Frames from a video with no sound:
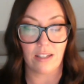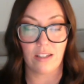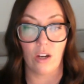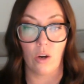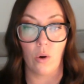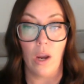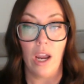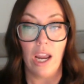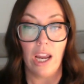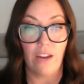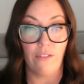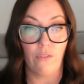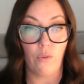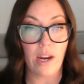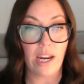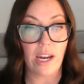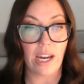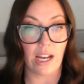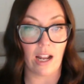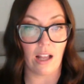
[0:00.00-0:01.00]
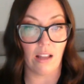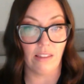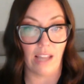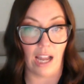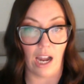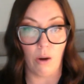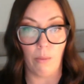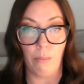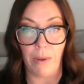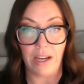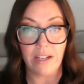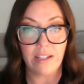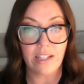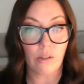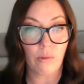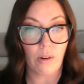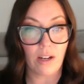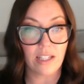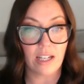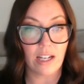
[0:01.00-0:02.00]
So if we can allow basic
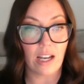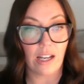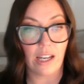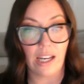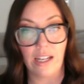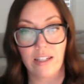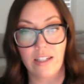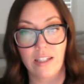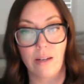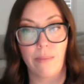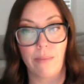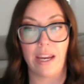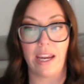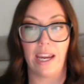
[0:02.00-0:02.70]
resident needs to be